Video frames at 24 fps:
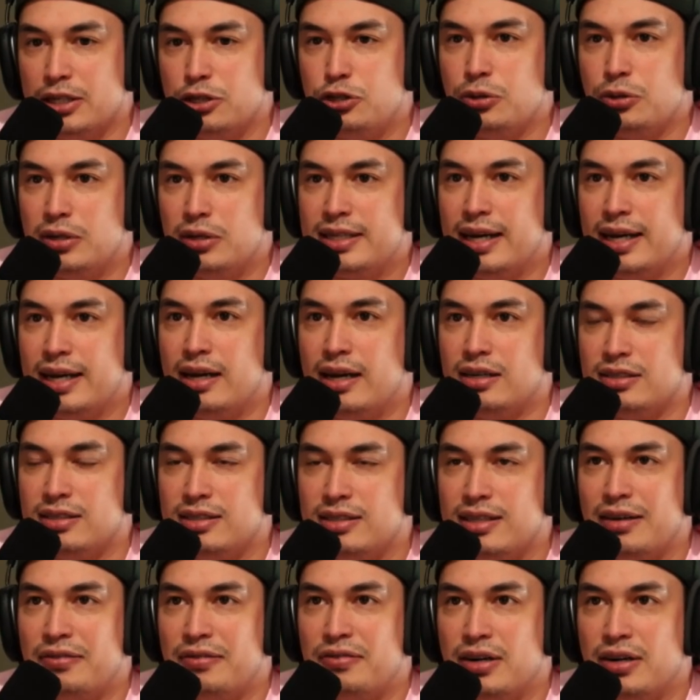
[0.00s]
10 is
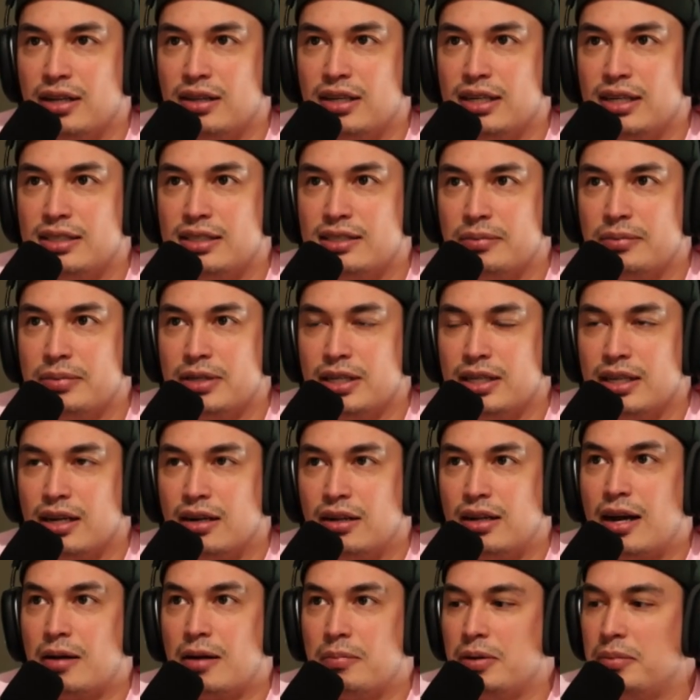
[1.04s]
definitely something that a lot
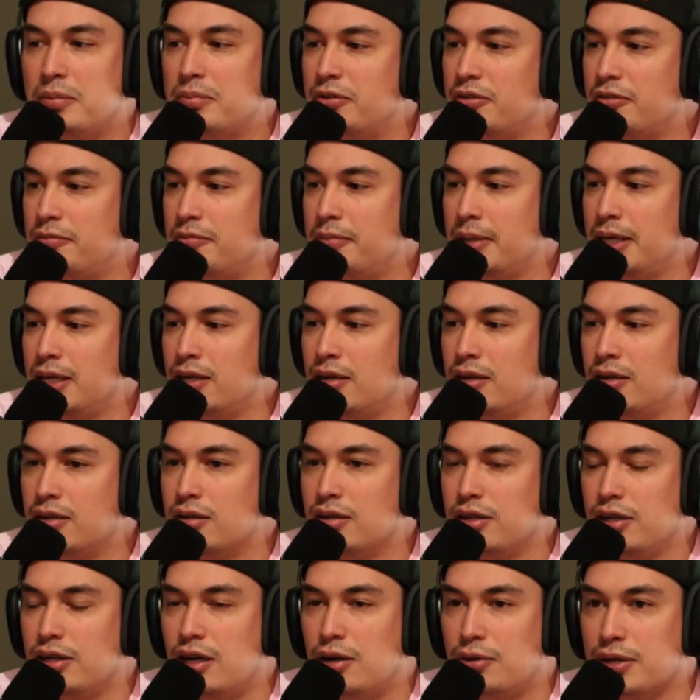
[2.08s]
of people have been,
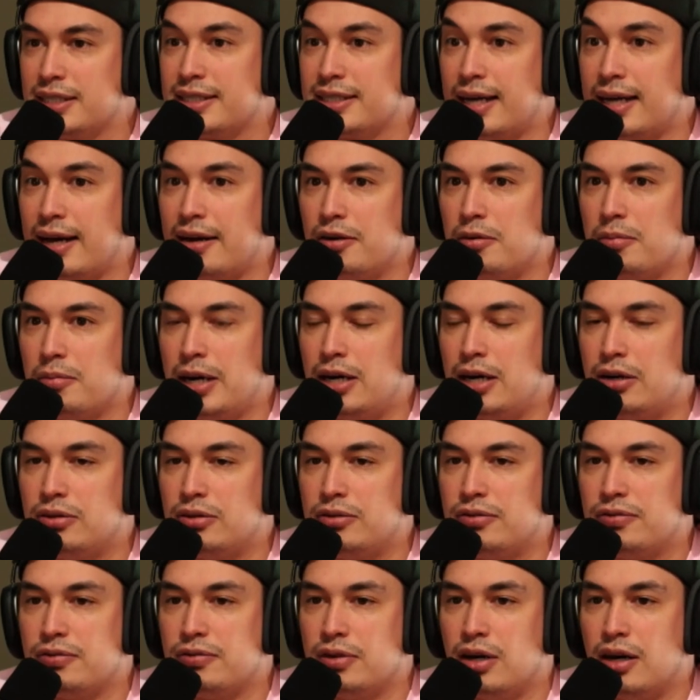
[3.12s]
excited about
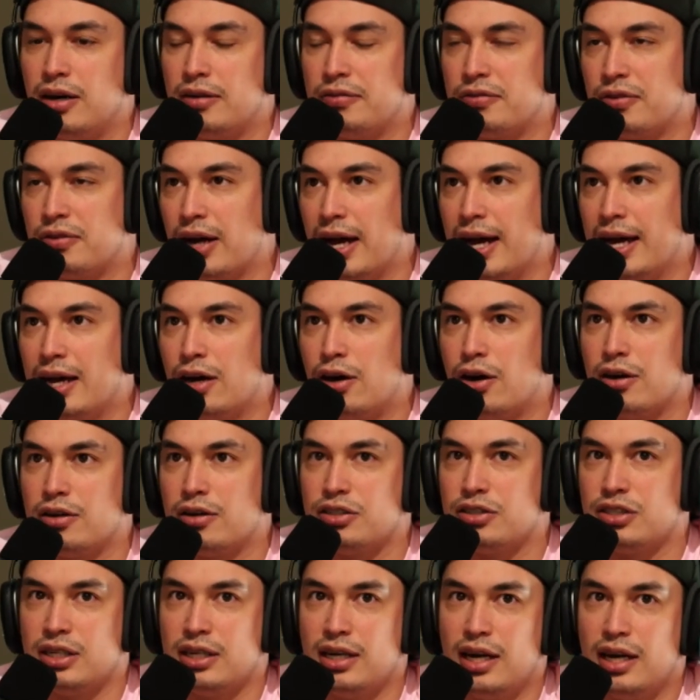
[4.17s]
for ARs
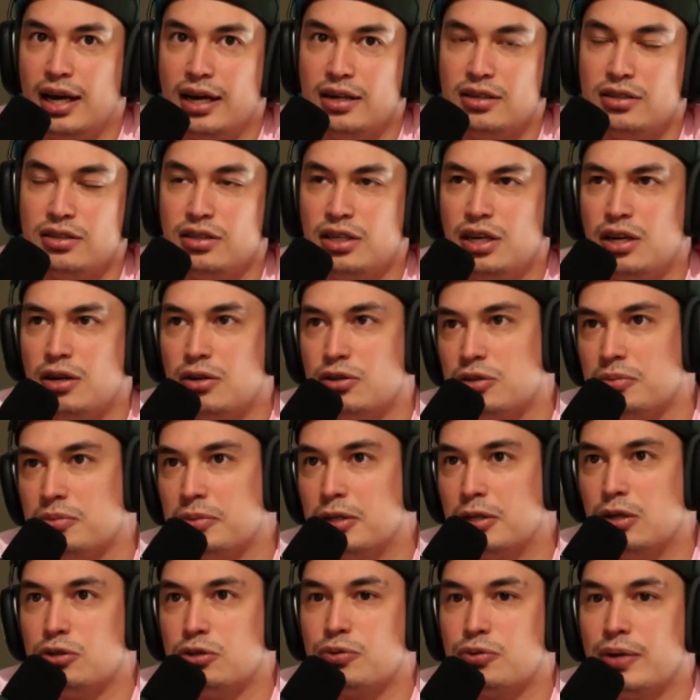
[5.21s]
and some
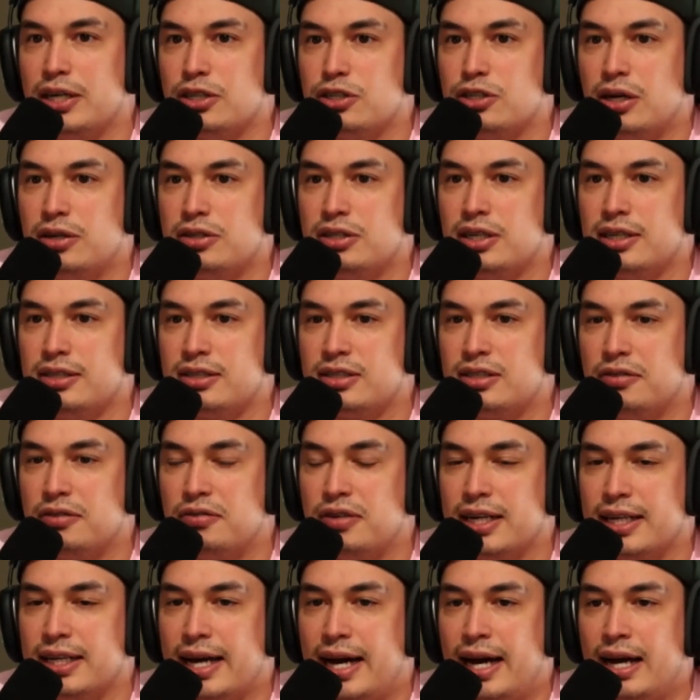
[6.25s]
close range hunting, stuff like
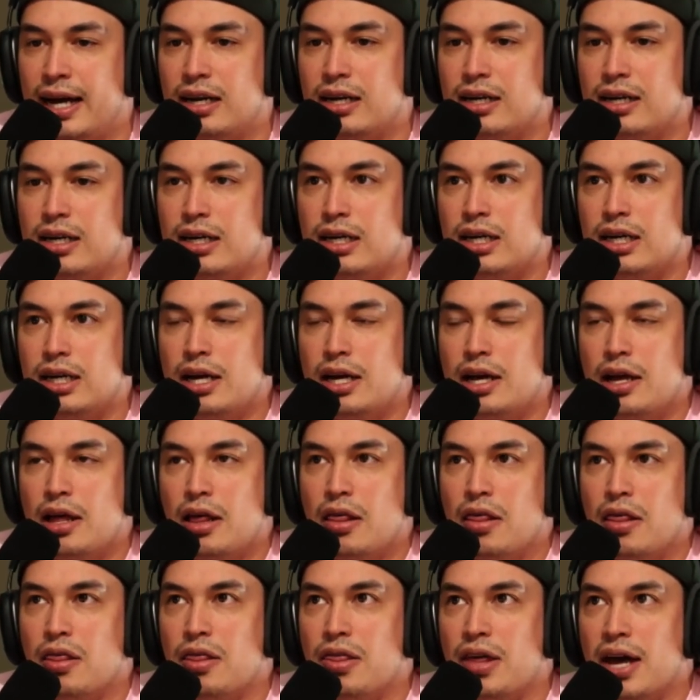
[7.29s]
that.
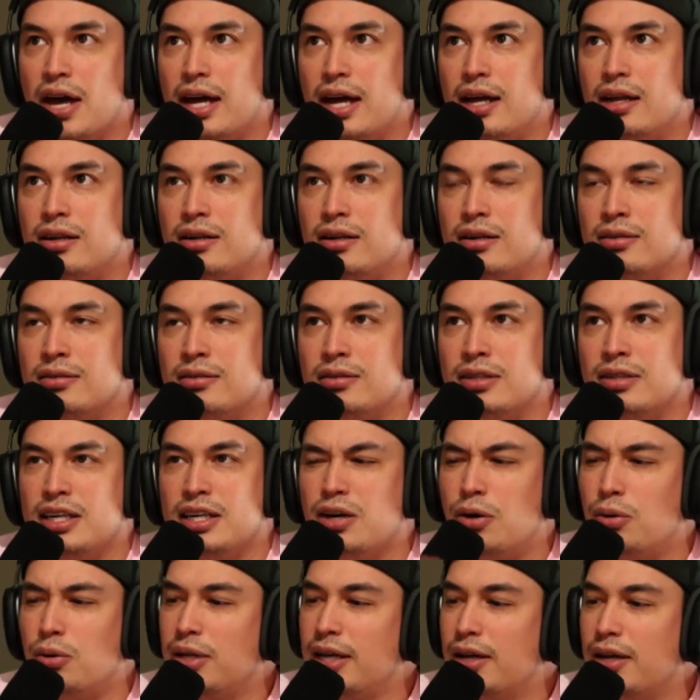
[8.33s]
Then the
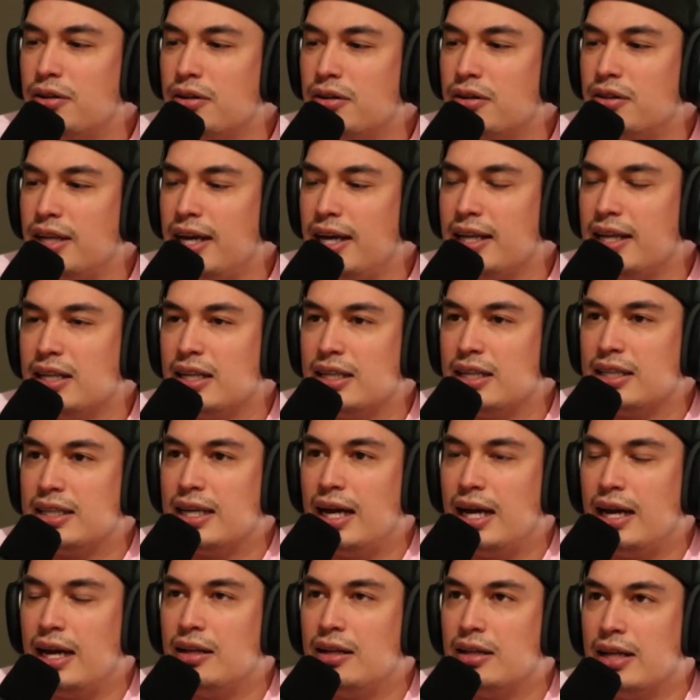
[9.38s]
only other thing that
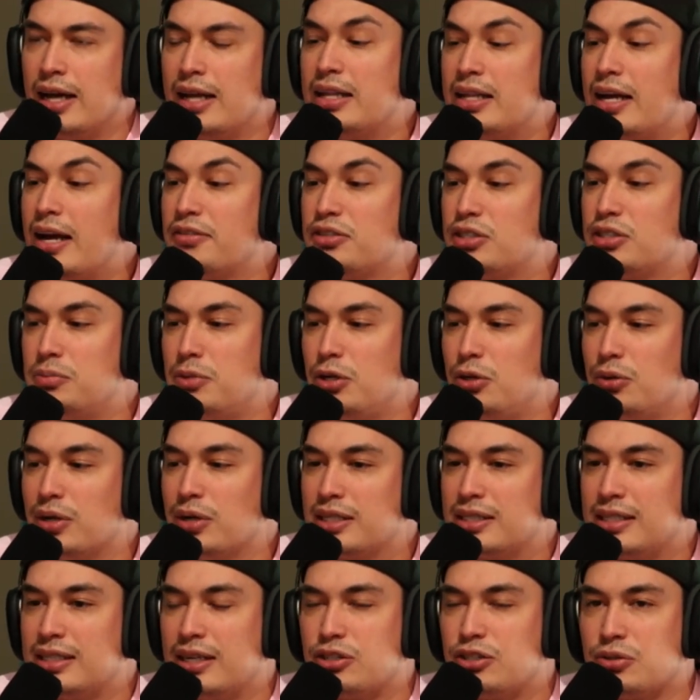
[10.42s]
they have some new
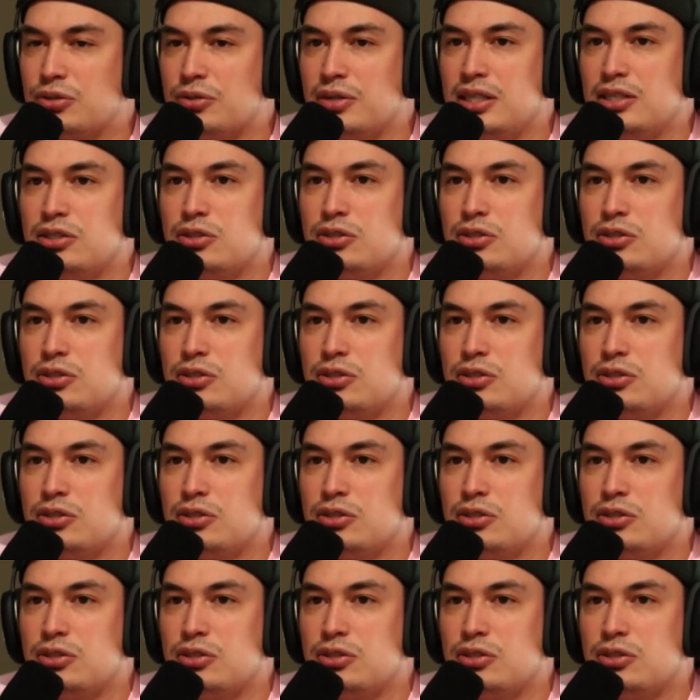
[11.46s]
accessories,